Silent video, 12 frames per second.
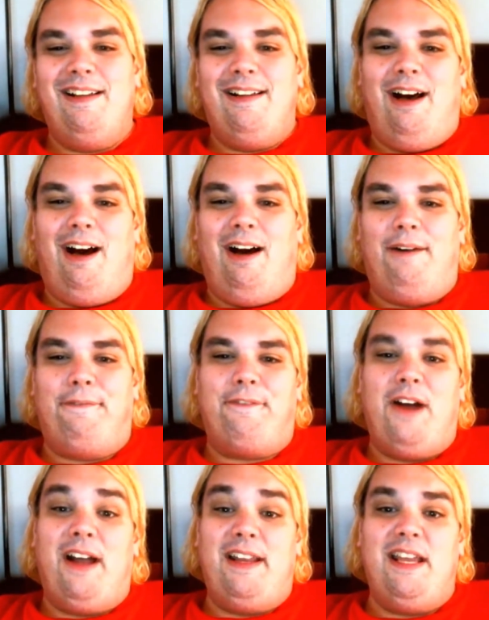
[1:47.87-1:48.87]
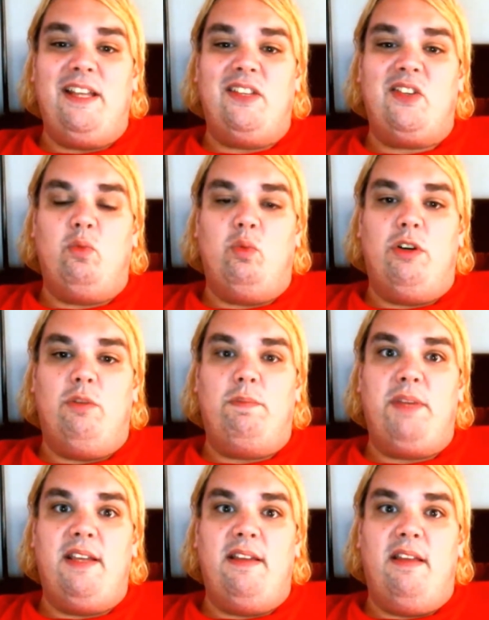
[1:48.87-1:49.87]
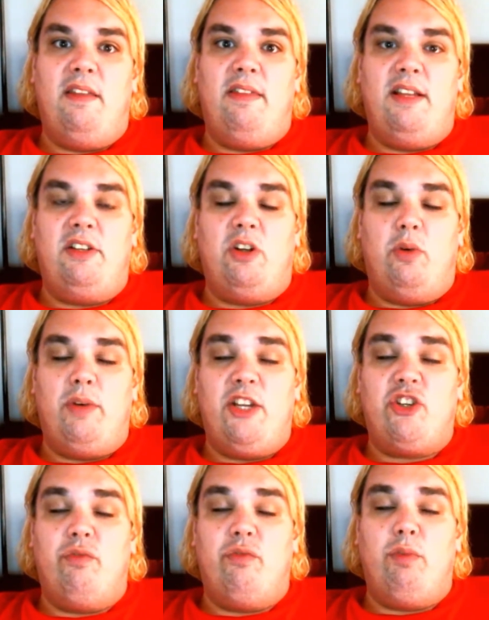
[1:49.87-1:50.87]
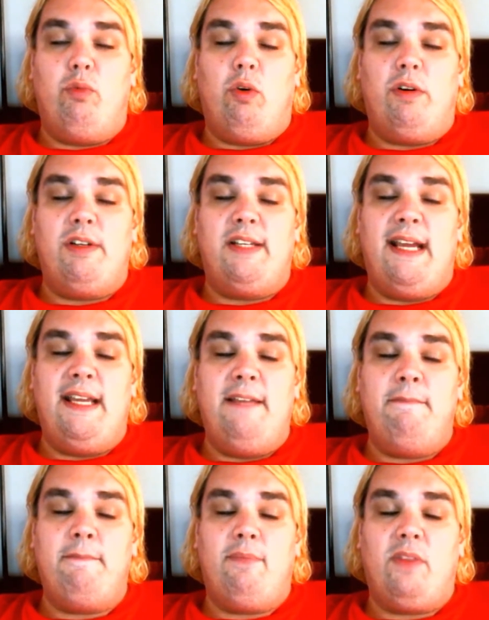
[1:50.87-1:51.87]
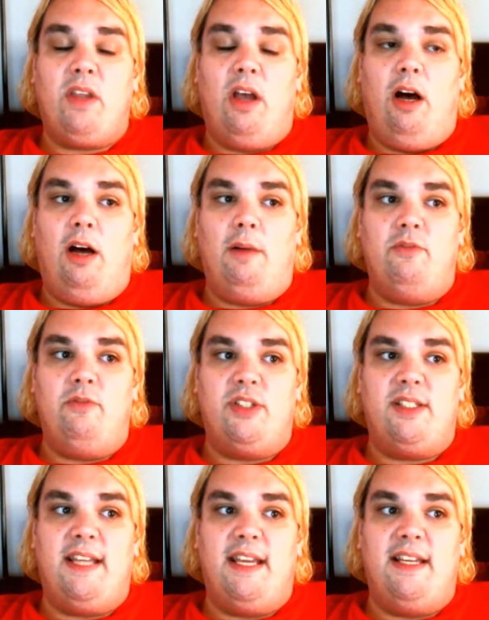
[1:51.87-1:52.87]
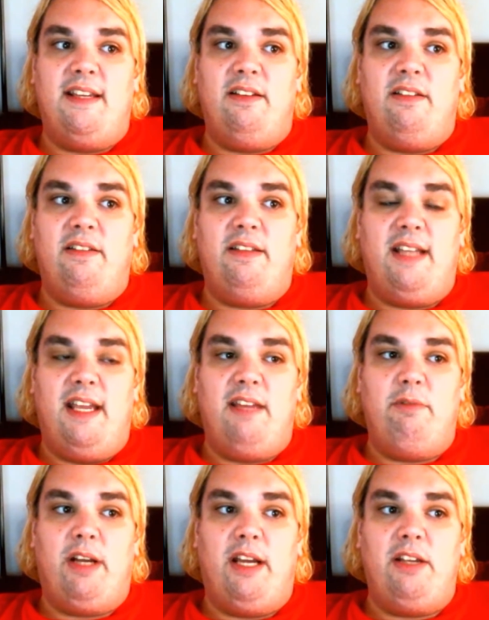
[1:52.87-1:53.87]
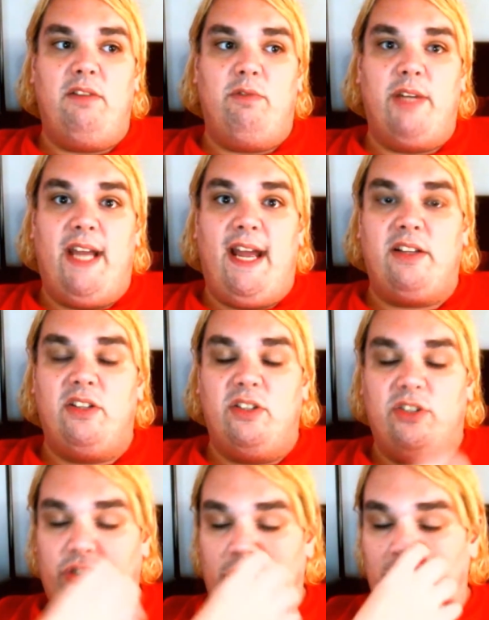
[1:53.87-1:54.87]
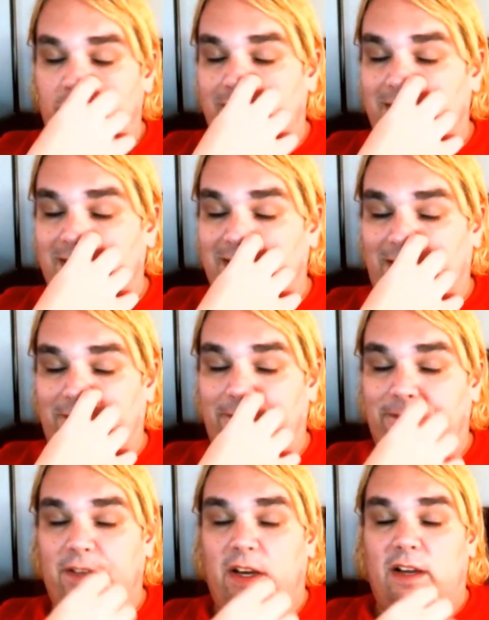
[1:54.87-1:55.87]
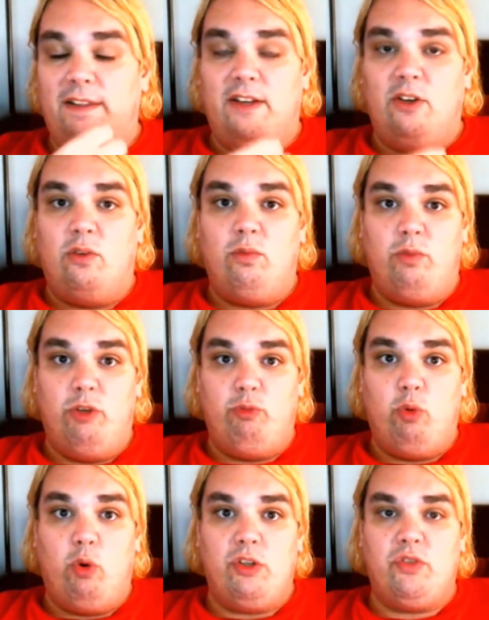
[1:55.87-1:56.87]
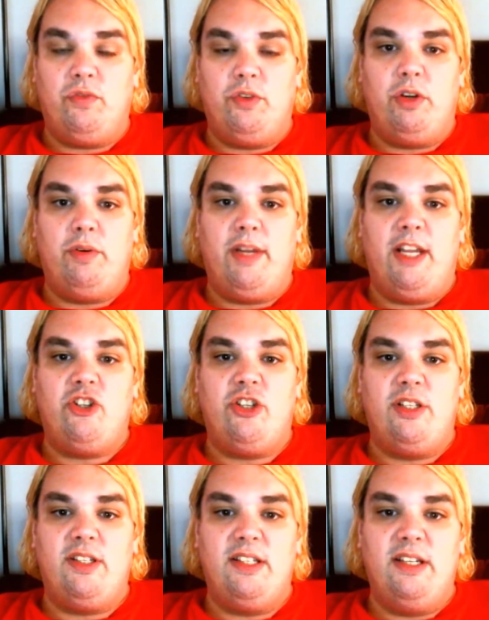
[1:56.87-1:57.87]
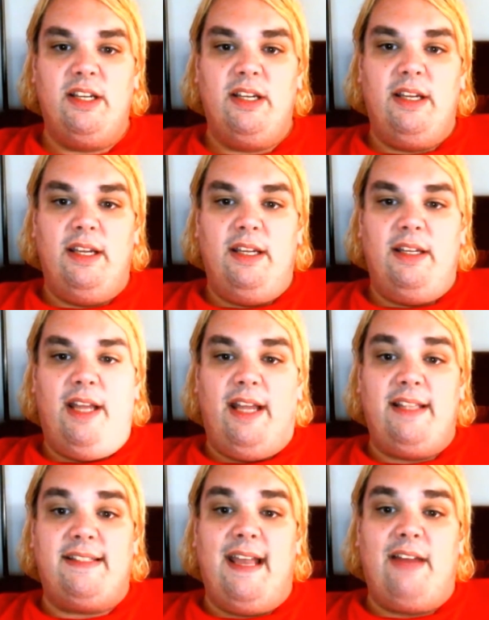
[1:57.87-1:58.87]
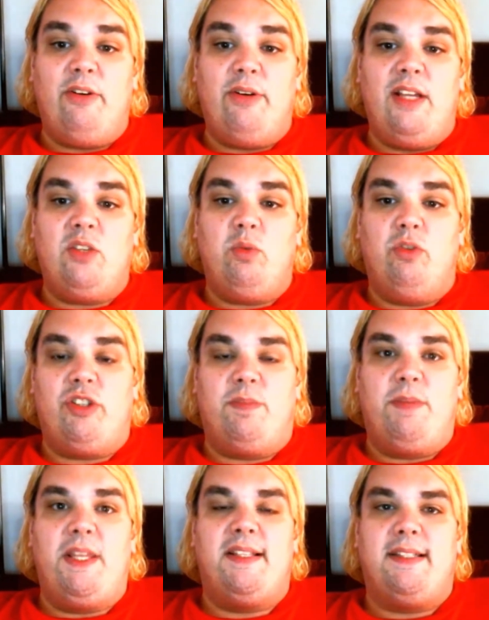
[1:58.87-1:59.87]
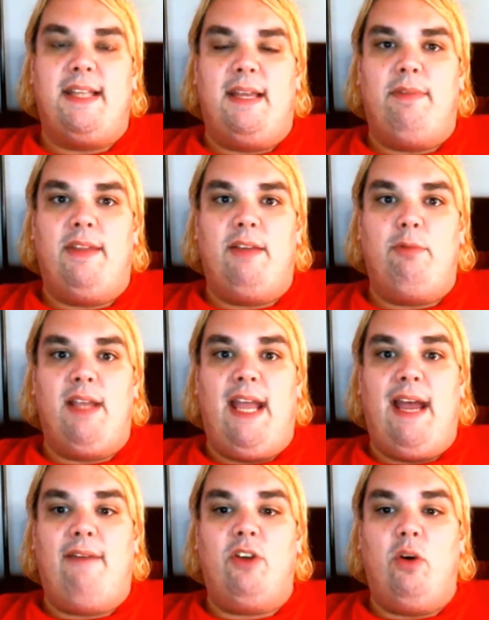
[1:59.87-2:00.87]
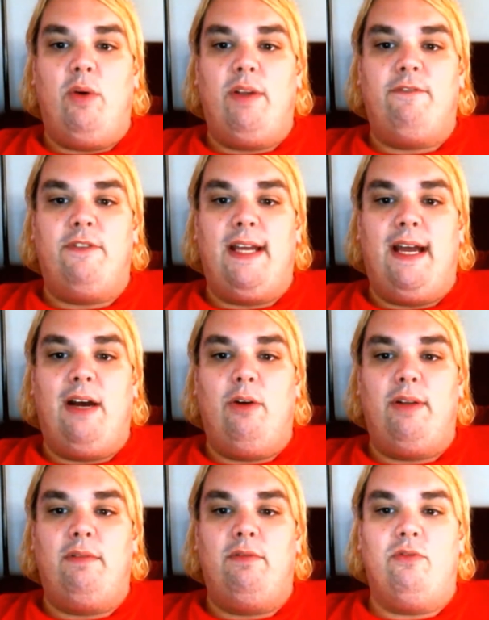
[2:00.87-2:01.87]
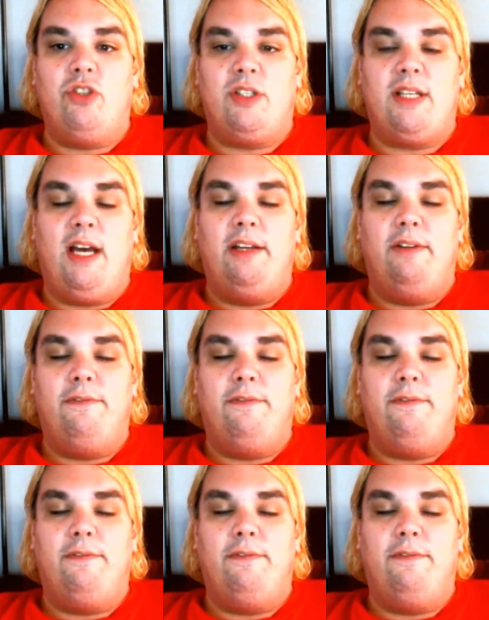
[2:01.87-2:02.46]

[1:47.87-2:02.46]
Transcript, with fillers: uh, Fridays will be the donation reward day, um, just day the day when I react to shows and stuff uh, that are rewards for donations. And Saturdays will just be the same thing we have going for now and just kind of